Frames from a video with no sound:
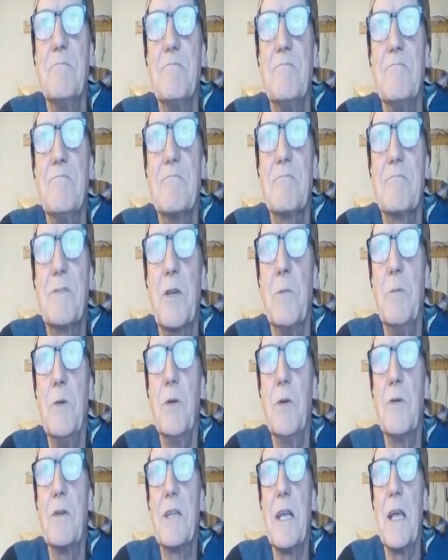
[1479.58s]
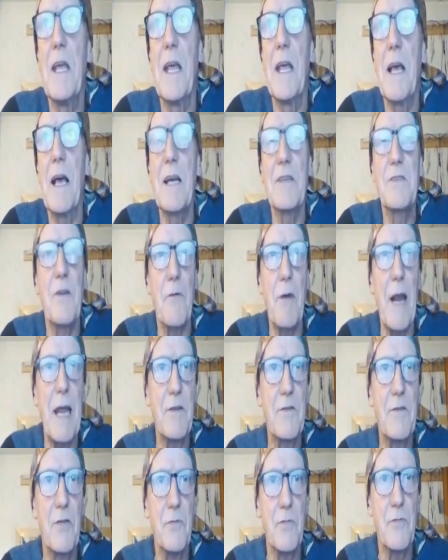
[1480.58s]
community has a right
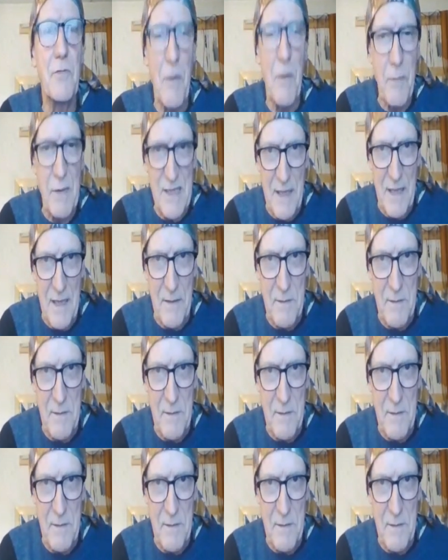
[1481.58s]
to represent.